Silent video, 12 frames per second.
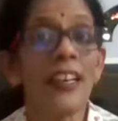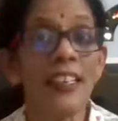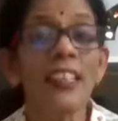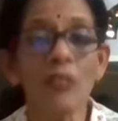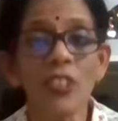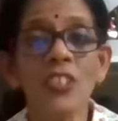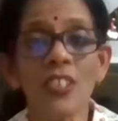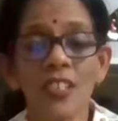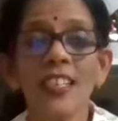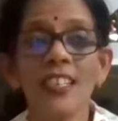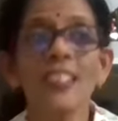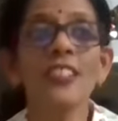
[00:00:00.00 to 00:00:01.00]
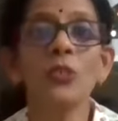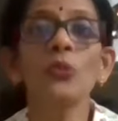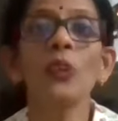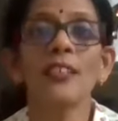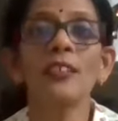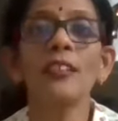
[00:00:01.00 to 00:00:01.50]
Funding which is needed
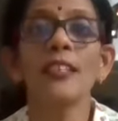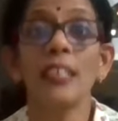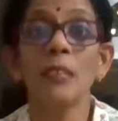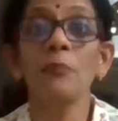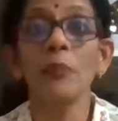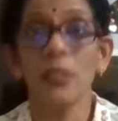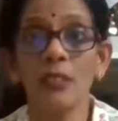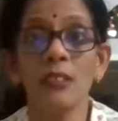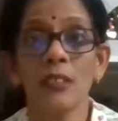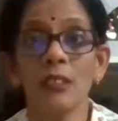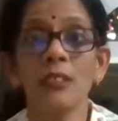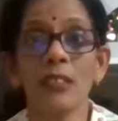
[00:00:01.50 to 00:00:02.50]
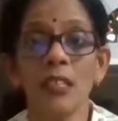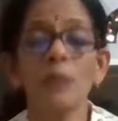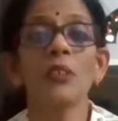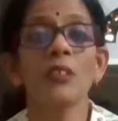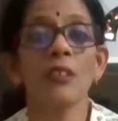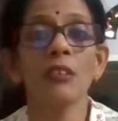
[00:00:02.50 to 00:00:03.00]
to actually keep it, yeah. uh,
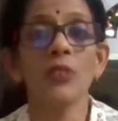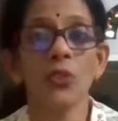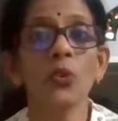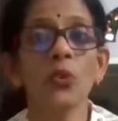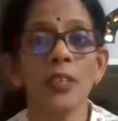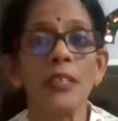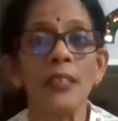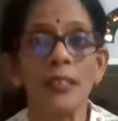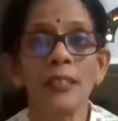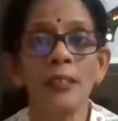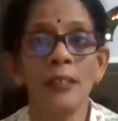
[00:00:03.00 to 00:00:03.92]
keep the service going.